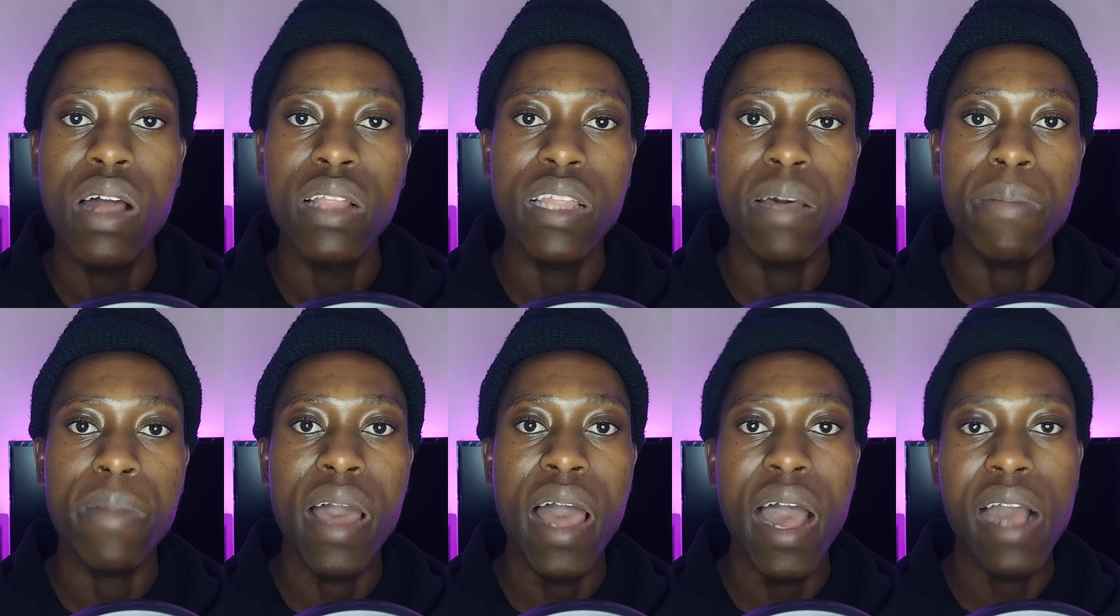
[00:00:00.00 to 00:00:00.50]

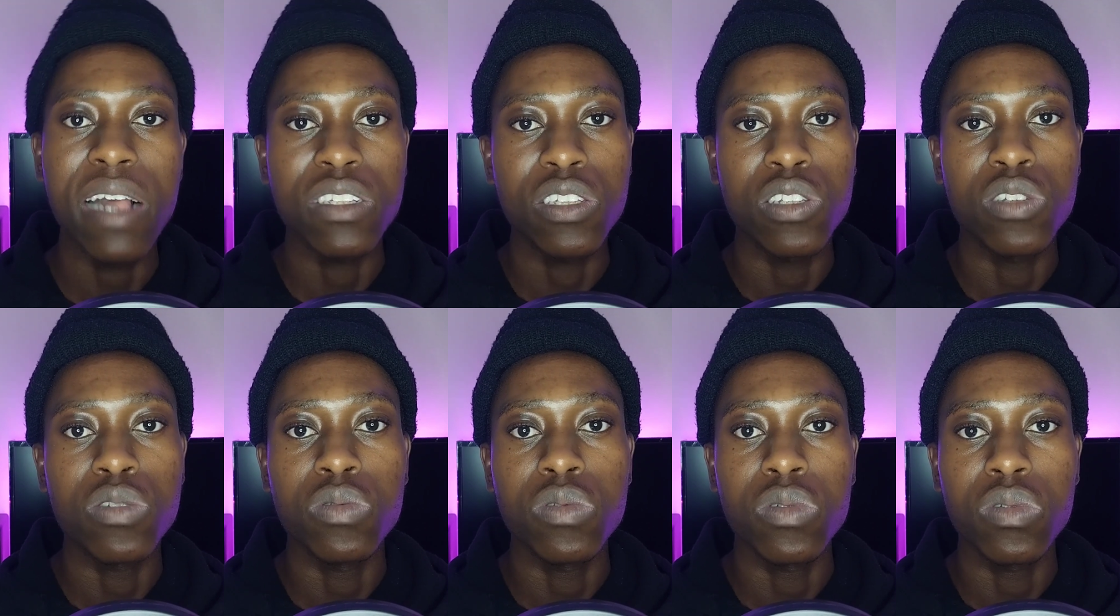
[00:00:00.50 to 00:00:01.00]
they might
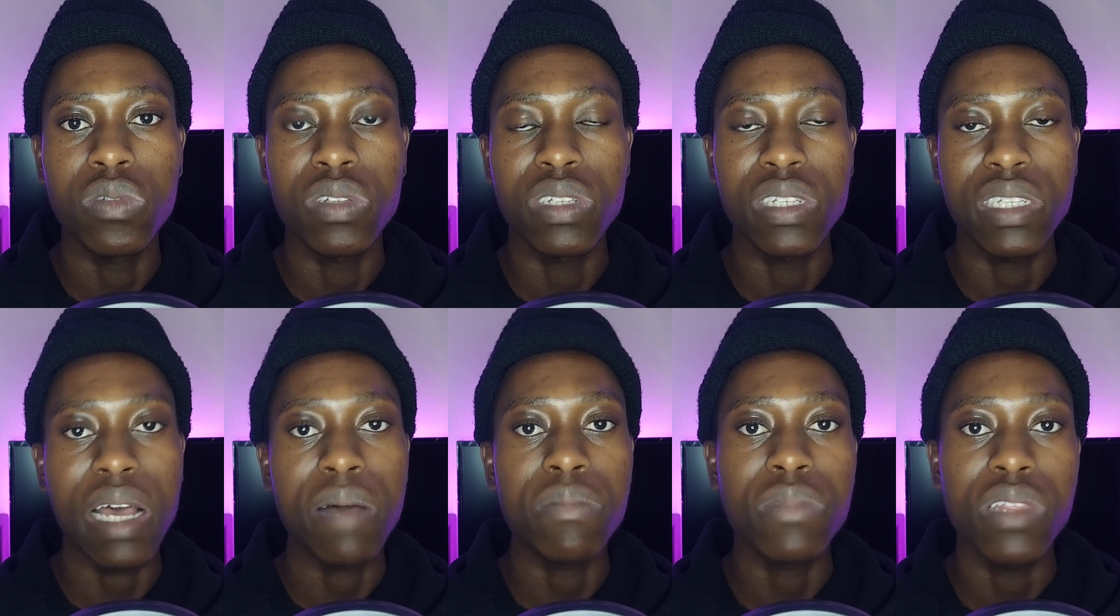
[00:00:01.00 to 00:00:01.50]
ask you
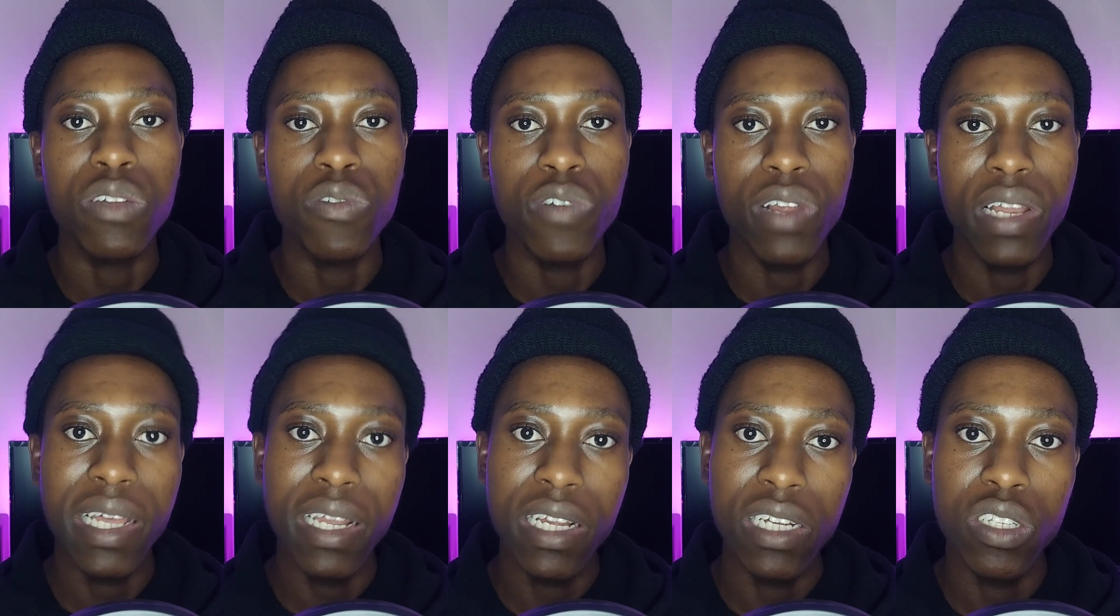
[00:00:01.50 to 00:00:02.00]
something
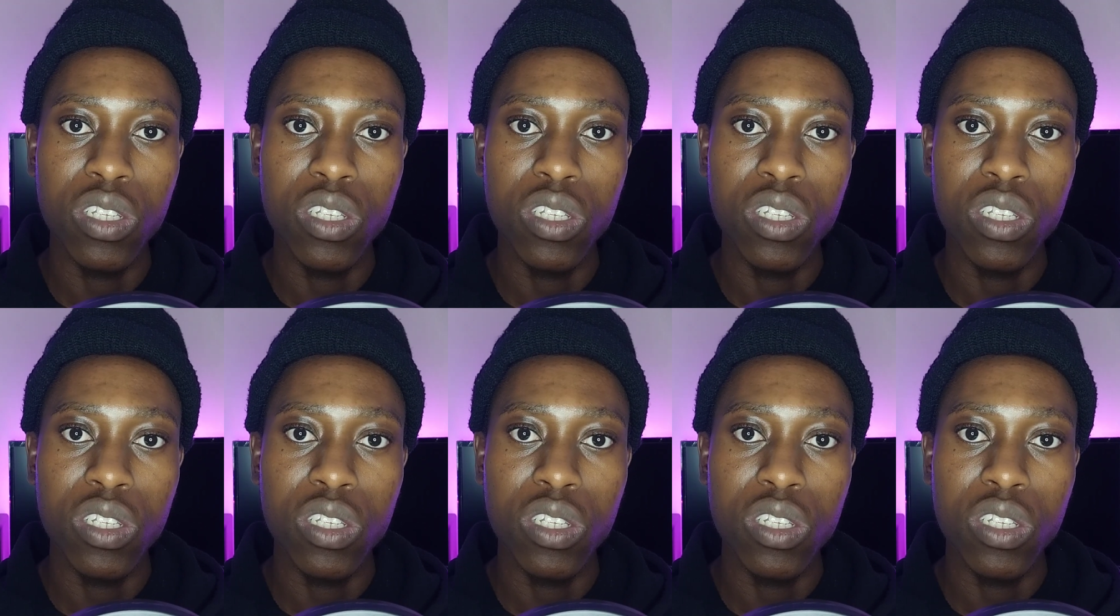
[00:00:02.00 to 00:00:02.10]
related